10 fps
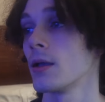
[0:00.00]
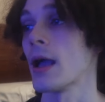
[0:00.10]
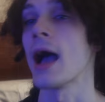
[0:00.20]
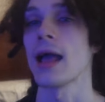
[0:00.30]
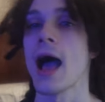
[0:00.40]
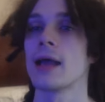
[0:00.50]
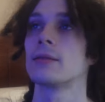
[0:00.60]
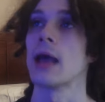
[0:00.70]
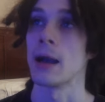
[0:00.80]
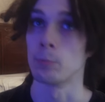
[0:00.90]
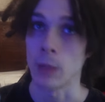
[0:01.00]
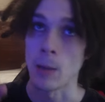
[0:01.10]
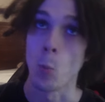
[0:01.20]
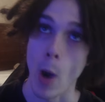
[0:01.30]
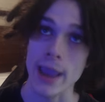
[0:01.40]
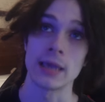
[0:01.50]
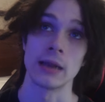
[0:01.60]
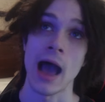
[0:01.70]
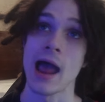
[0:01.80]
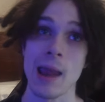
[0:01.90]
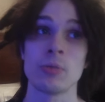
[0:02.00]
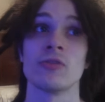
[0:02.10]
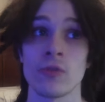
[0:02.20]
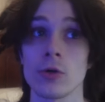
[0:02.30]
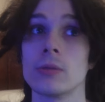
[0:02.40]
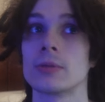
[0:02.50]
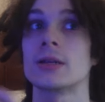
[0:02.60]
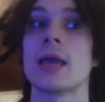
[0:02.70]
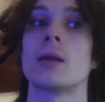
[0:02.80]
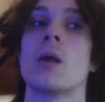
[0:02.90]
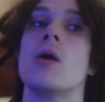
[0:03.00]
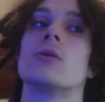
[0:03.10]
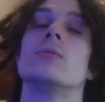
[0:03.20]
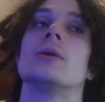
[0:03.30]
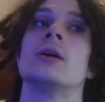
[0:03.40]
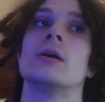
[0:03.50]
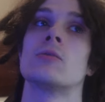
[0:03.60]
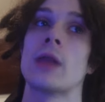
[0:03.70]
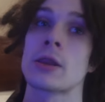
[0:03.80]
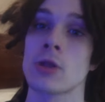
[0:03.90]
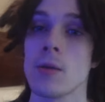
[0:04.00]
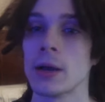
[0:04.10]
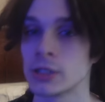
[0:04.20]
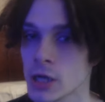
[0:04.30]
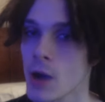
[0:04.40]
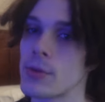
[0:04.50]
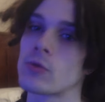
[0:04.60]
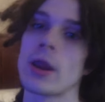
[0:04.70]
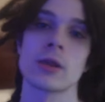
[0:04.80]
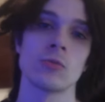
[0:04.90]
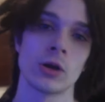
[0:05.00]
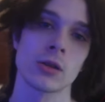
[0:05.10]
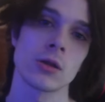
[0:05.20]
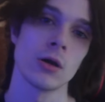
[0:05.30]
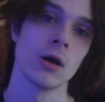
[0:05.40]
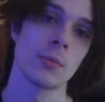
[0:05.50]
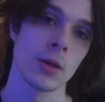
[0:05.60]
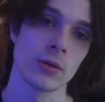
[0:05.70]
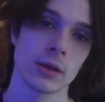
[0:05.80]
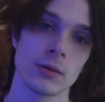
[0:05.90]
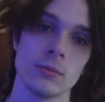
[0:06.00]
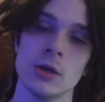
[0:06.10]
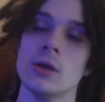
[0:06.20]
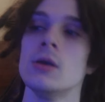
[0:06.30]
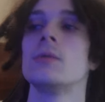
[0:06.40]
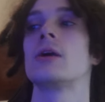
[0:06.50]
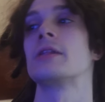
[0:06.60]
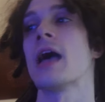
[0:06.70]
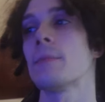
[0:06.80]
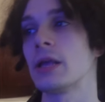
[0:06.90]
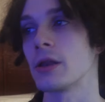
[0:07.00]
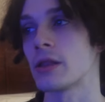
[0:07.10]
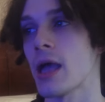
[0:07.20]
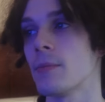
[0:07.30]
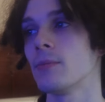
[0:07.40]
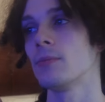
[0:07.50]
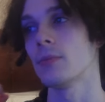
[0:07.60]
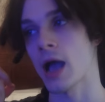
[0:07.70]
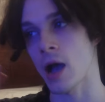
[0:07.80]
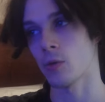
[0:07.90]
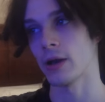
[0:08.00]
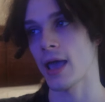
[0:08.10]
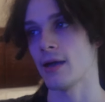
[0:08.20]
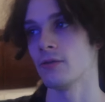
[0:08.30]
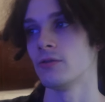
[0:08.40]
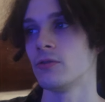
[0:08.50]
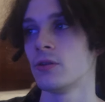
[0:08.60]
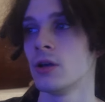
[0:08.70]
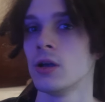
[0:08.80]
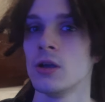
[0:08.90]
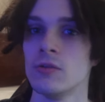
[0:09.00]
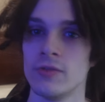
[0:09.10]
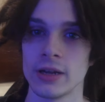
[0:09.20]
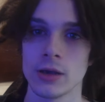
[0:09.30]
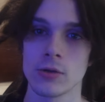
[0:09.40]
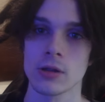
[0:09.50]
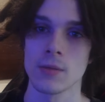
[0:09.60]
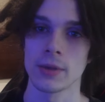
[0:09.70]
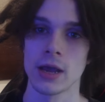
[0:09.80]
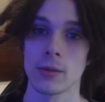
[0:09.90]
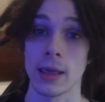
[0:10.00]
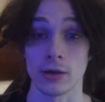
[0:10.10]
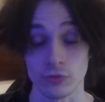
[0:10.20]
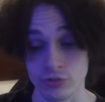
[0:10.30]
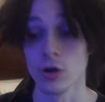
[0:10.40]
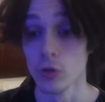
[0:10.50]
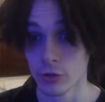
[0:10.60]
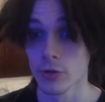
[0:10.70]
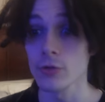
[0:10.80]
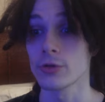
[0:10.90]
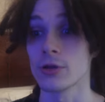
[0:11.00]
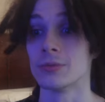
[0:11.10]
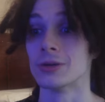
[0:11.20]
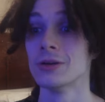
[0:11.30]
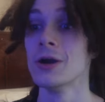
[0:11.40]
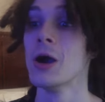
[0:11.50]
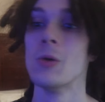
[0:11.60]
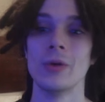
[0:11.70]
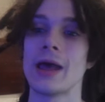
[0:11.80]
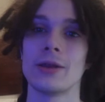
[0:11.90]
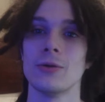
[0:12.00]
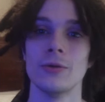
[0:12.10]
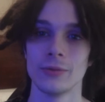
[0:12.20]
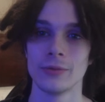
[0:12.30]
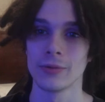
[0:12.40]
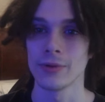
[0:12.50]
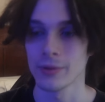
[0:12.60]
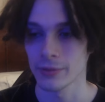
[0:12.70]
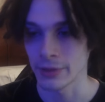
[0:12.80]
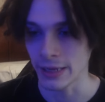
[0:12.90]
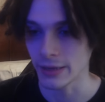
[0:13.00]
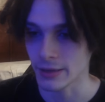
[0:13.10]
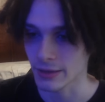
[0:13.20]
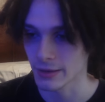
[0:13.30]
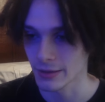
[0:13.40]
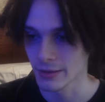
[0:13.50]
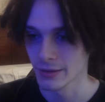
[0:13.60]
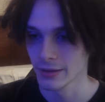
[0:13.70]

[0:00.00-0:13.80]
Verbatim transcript: I, I, I am waiting. I, I prefer them to take longer because when I start my job is when I want to start uploading them because that means that I would have videos coming out like a true YouTuber when I don't need to